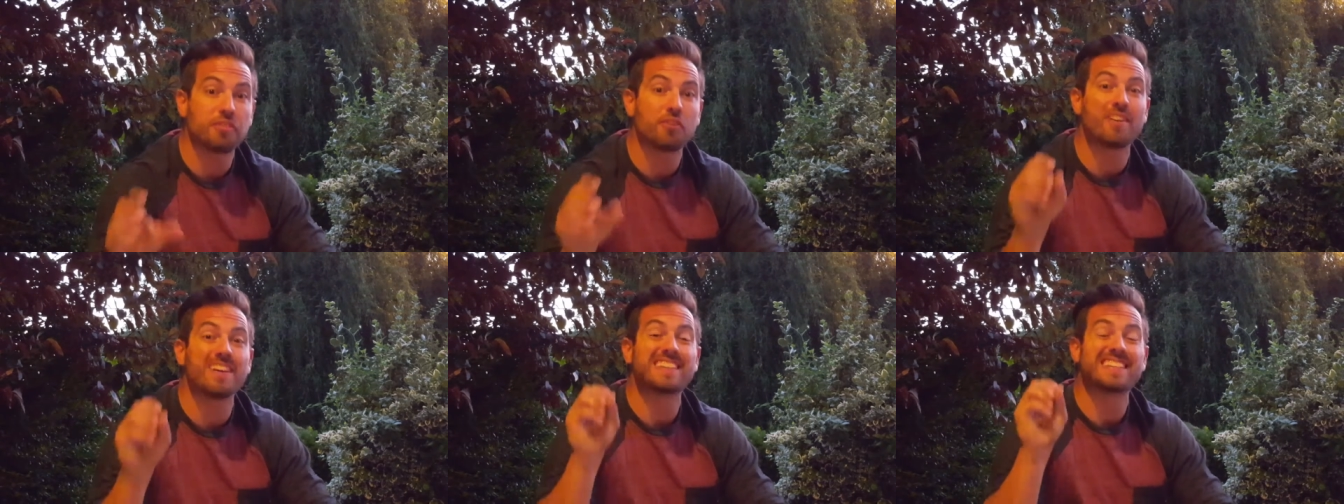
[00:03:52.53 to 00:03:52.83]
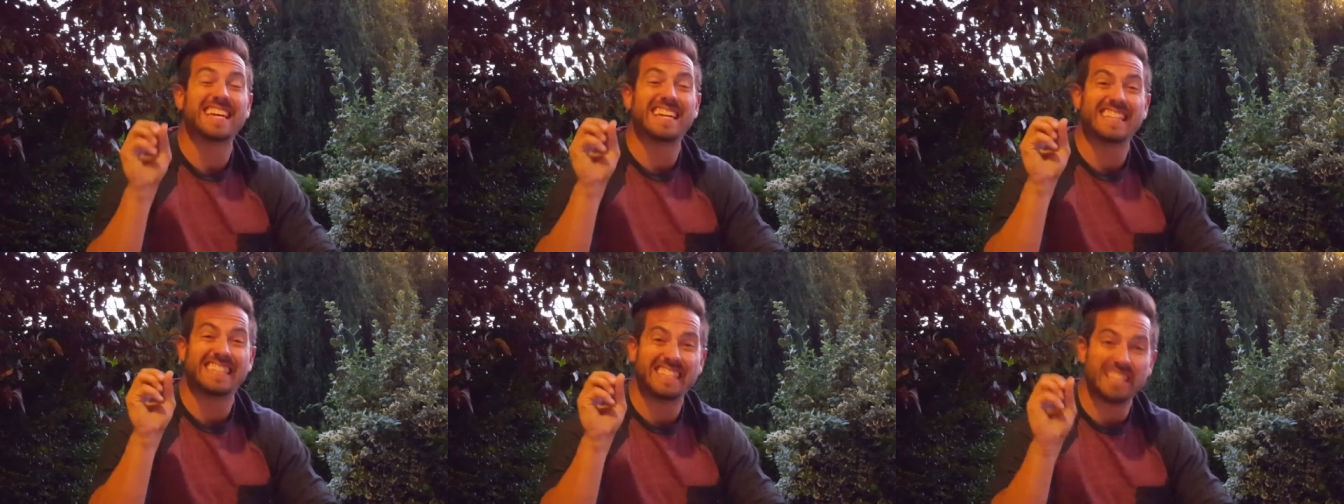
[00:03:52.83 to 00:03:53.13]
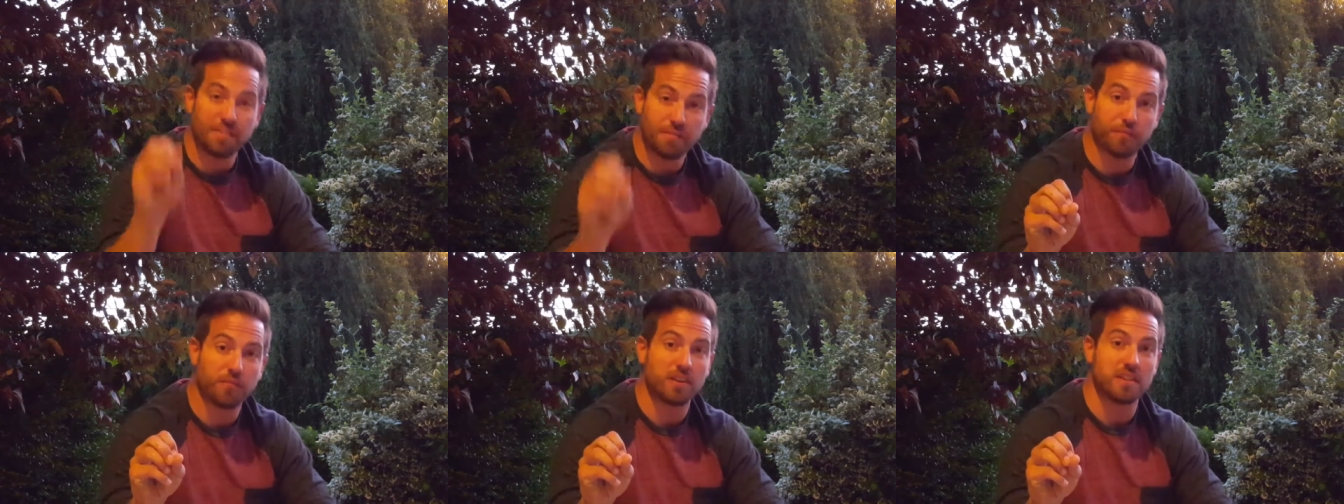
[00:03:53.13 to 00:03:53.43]
there is a
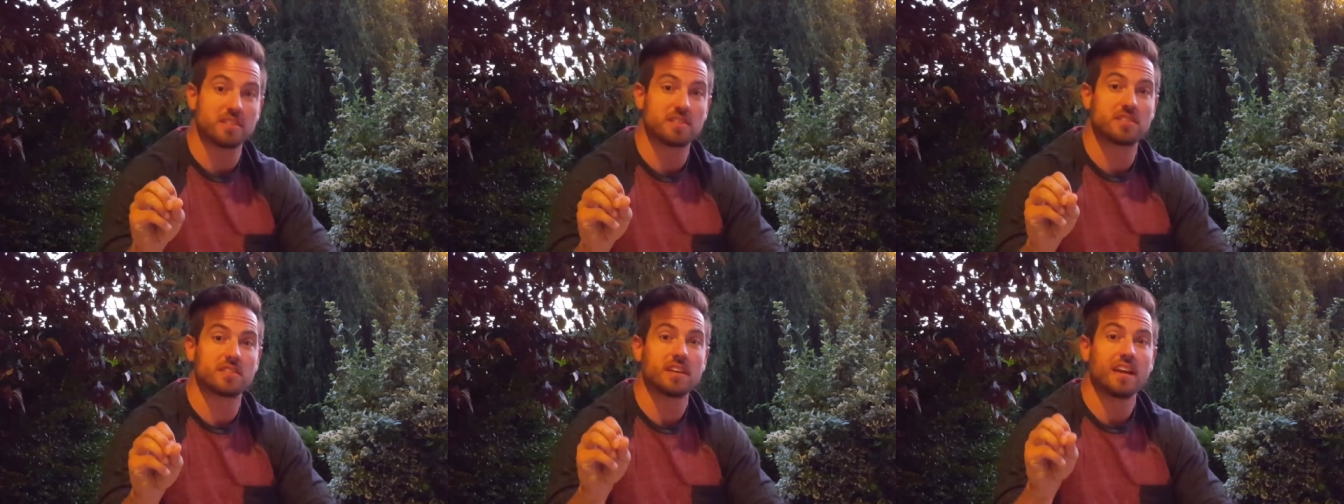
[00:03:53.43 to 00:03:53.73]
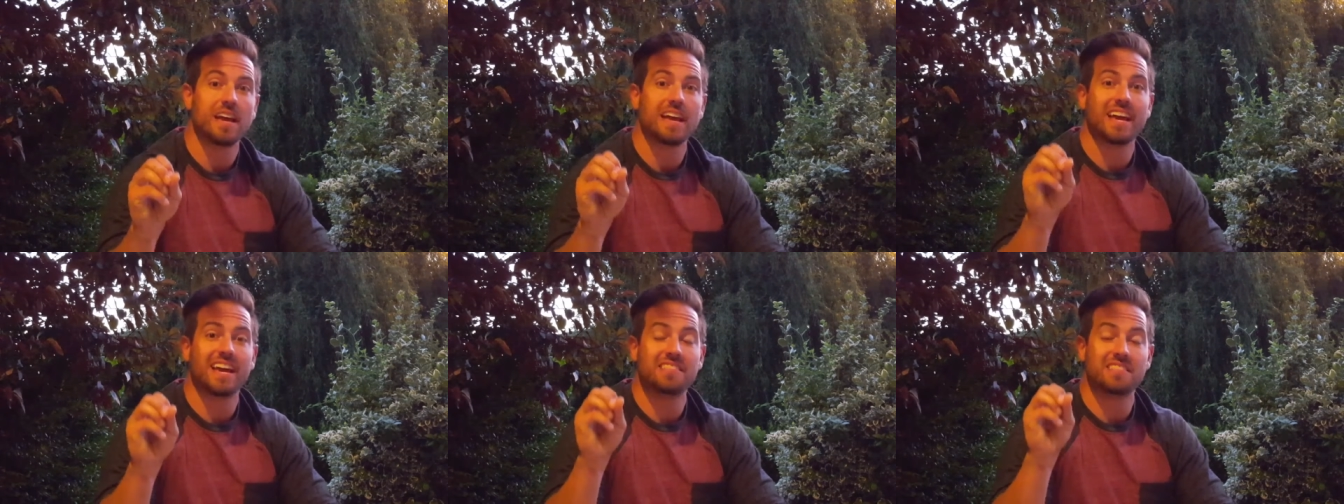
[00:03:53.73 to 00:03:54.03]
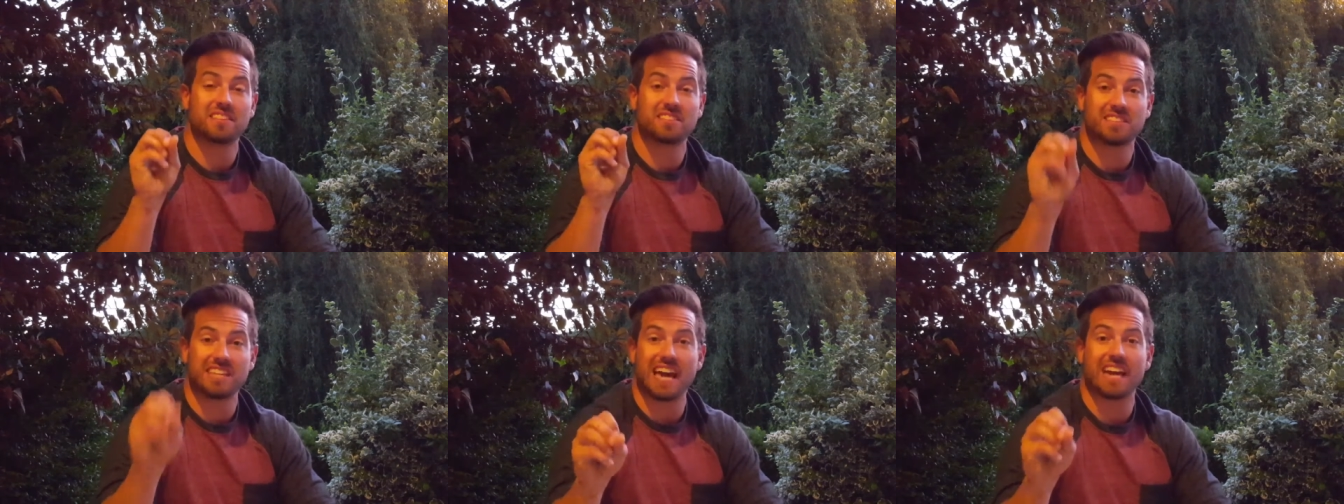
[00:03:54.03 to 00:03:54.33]
difference in
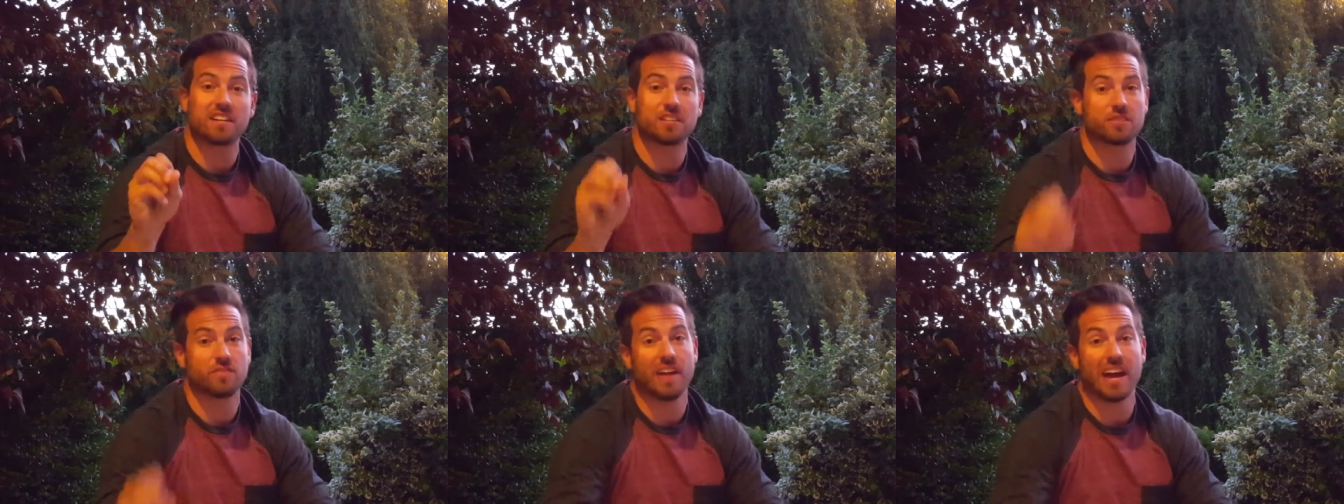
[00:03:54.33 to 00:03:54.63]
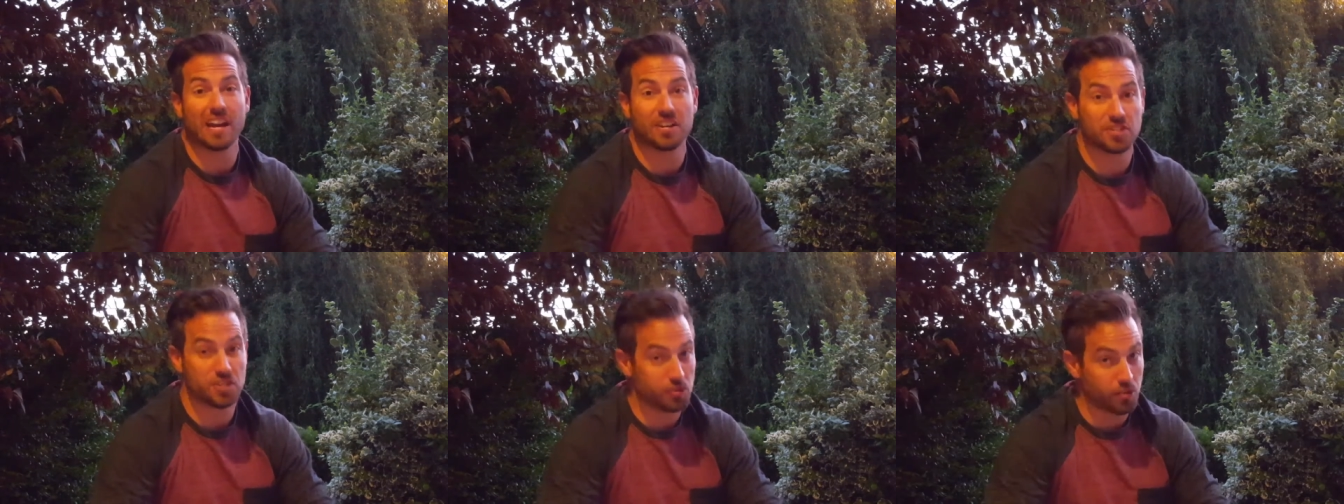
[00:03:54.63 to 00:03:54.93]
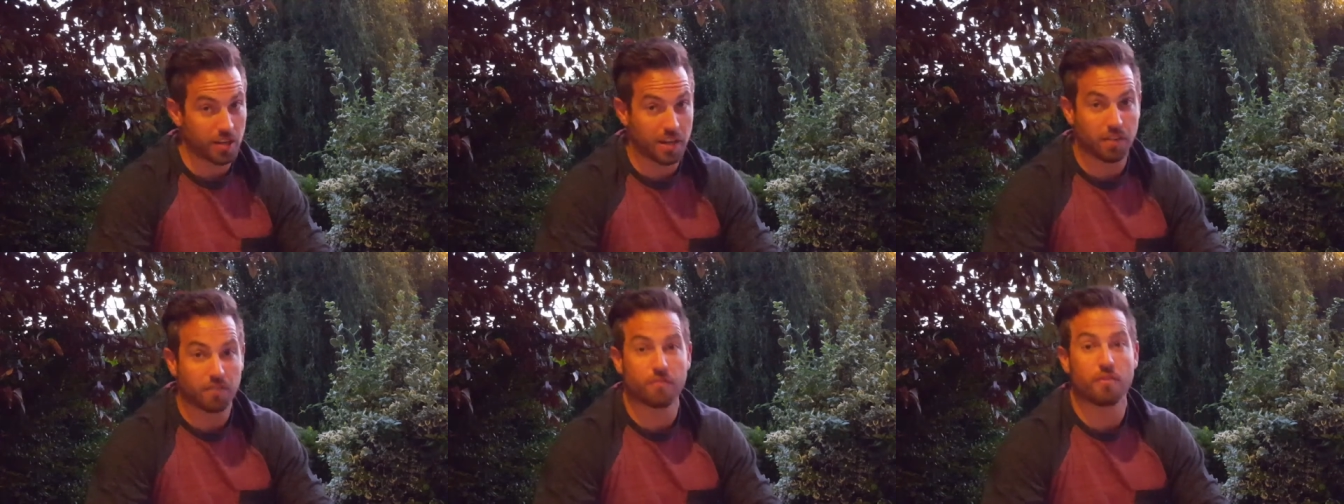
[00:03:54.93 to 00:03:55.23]
the satisfaction you'll
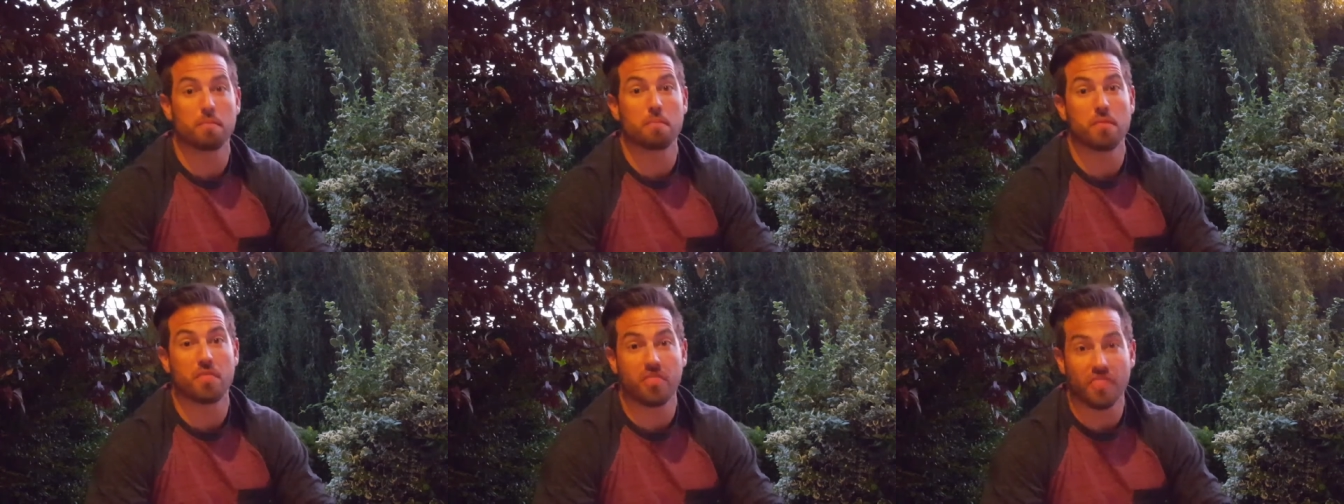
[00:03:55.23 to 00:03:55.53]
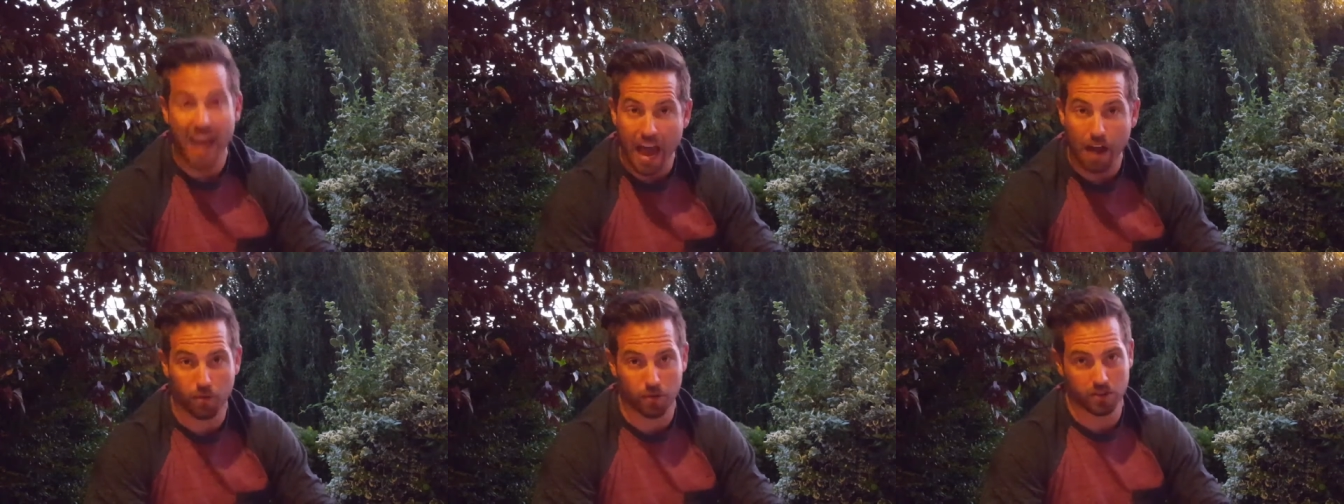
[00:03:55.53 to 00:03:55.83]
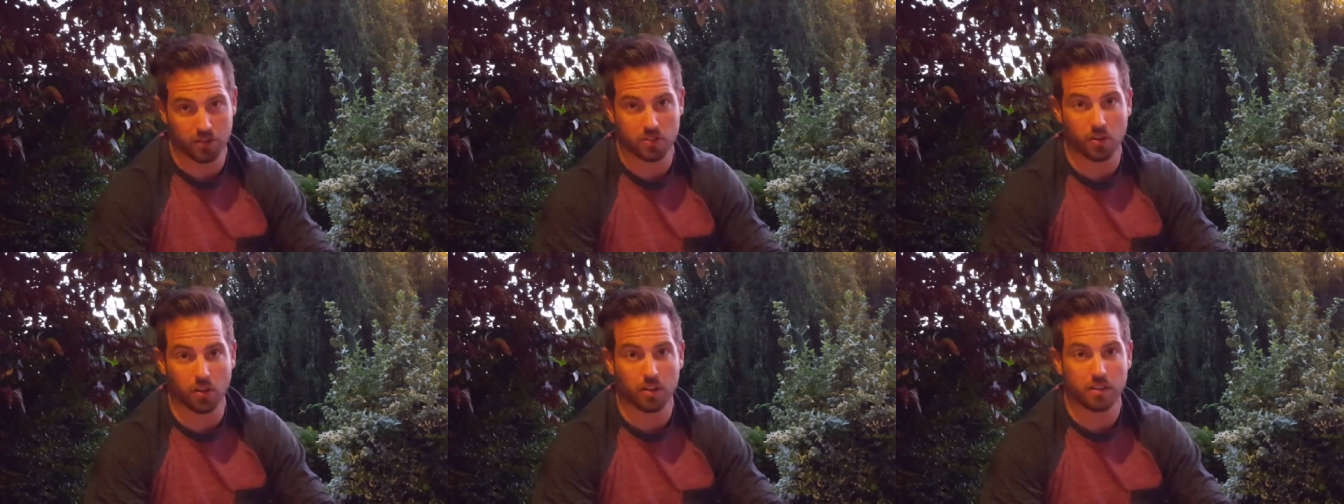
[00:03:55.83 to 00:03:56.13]
get from that
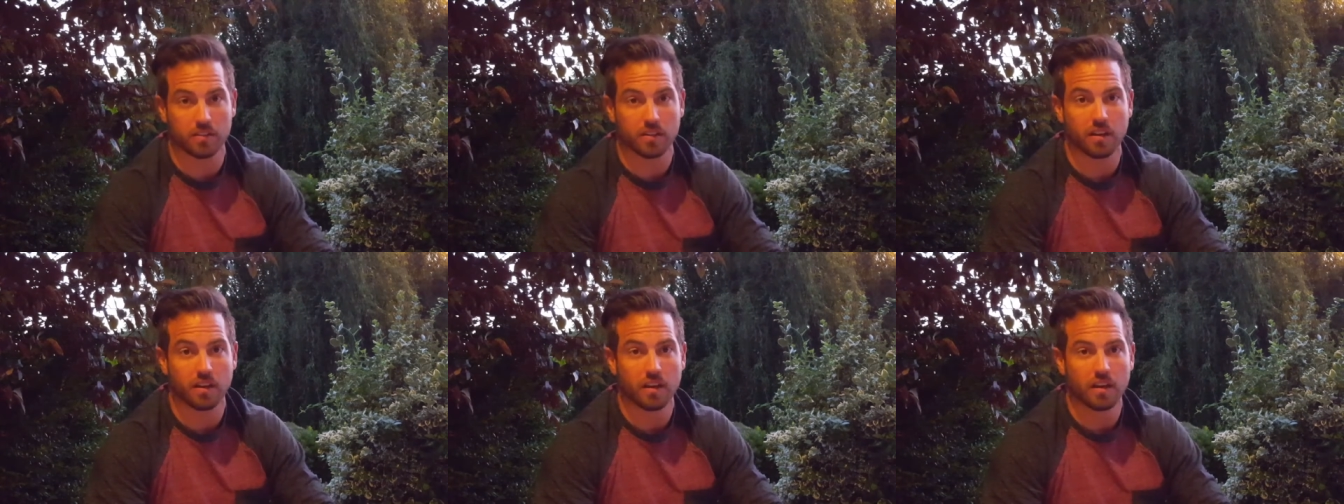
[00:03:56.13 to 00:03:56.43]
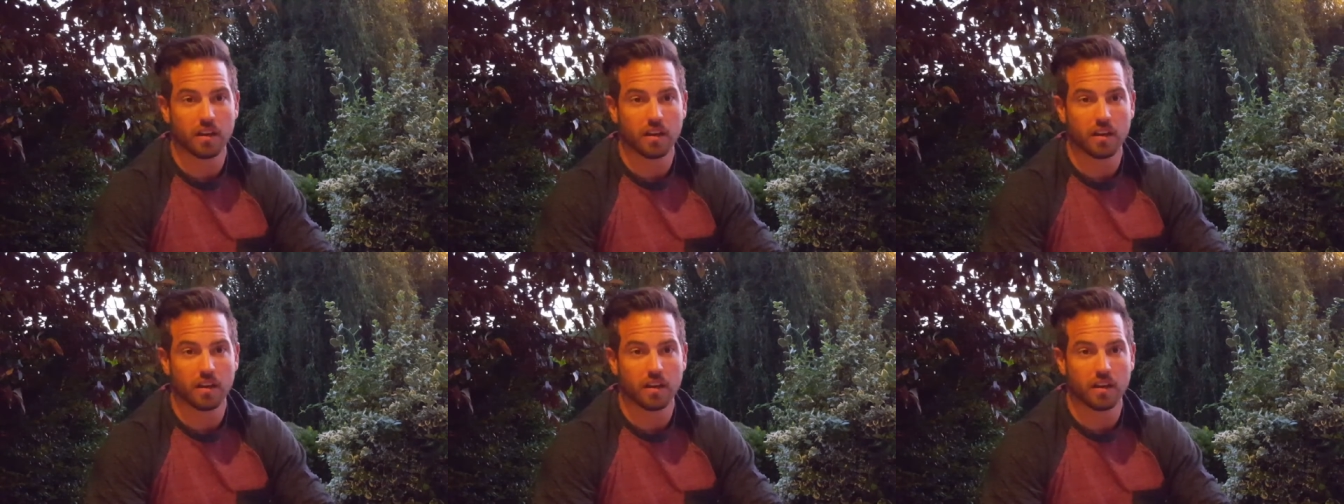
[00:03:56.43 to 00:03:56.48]
result.